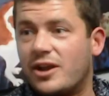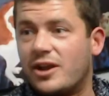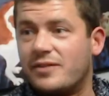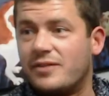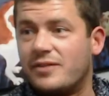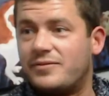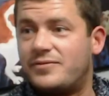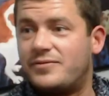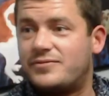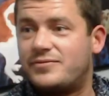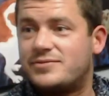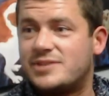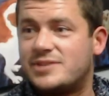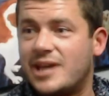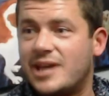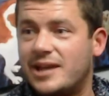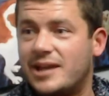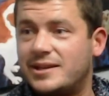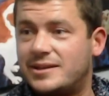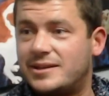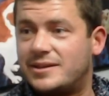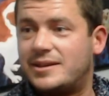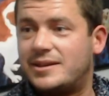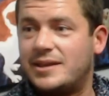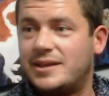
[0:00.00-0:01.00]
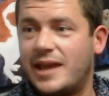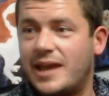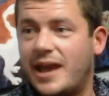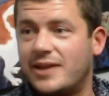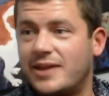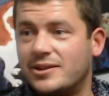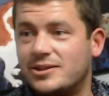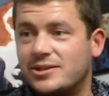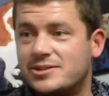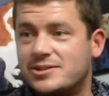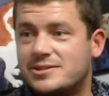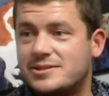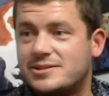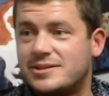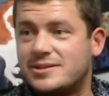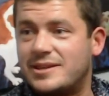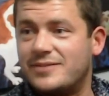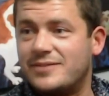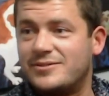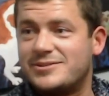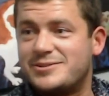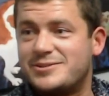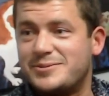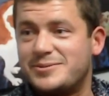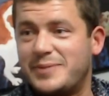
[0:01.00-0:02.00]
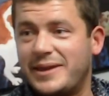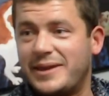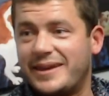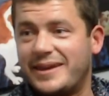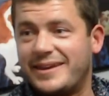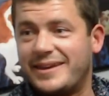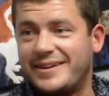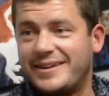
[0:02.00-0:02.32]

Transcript: kind of said, yeah, let's give it to me.